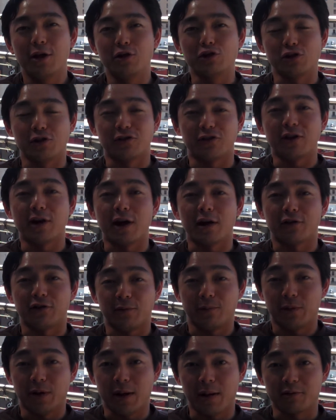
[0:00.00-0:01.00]
you should see higher
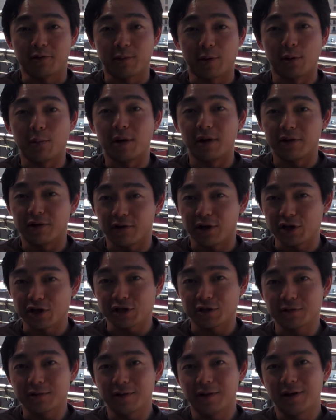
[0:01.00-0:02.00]
CPMs, better
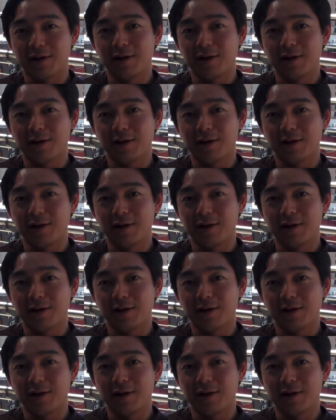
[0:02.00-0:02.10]
monetization.